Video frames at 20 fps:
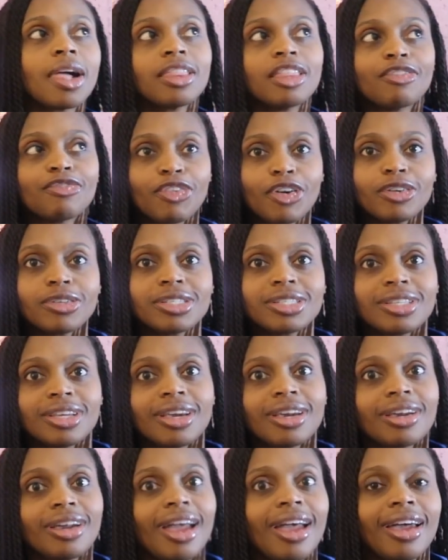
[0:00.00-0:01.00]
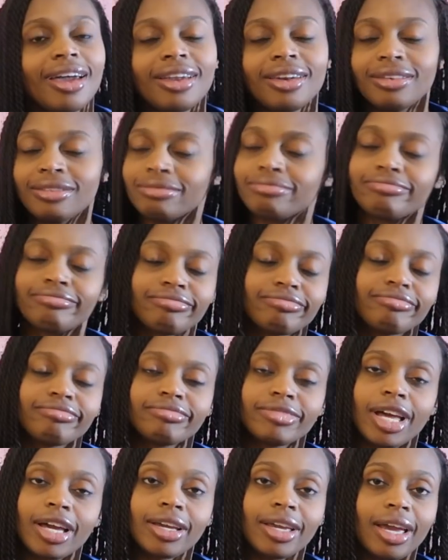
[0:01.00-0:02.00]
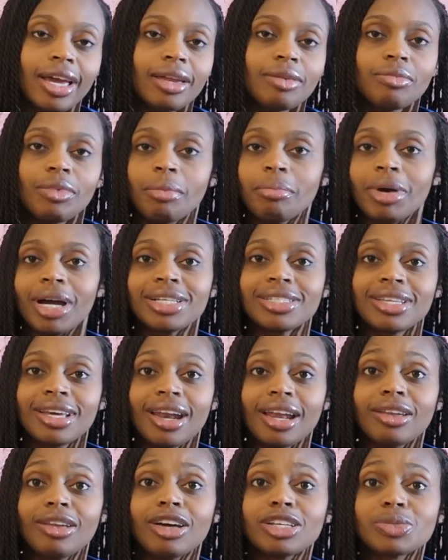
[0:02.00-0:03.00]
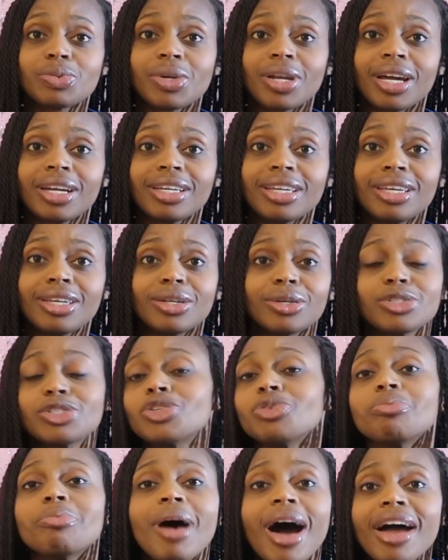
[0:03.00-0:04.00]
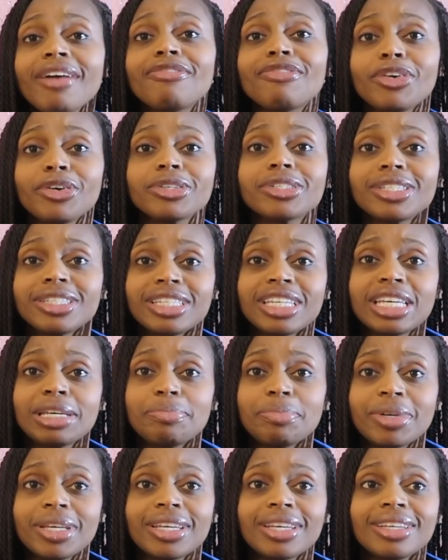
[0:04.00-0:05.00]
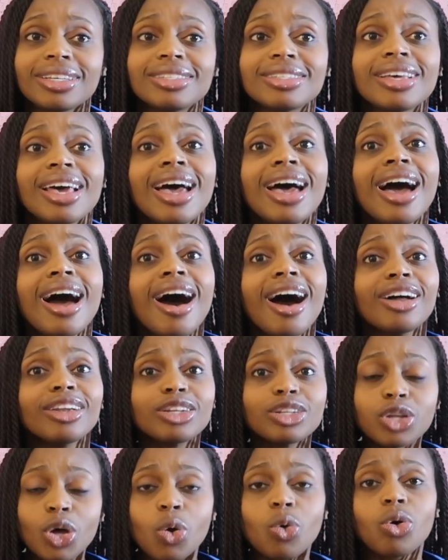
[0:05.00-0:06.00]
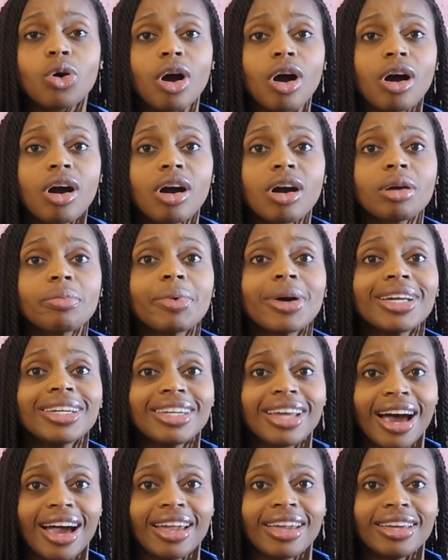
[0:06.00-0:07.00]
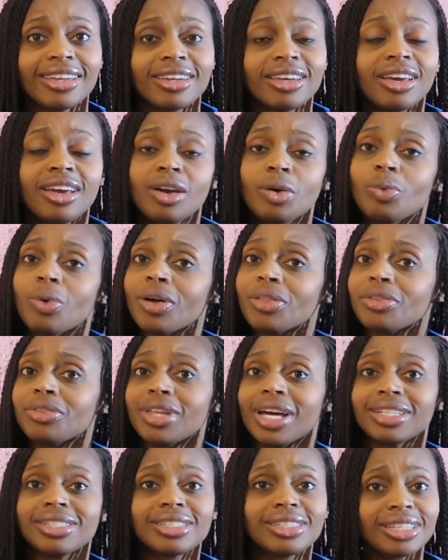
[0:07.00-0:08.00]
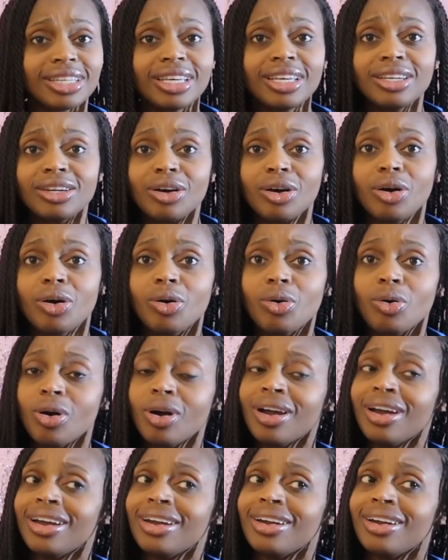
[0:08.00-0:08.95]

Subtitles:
the first thing, and again, remember I said I lost weight on keto. So my first tip is a low carb diet, whether that's keto,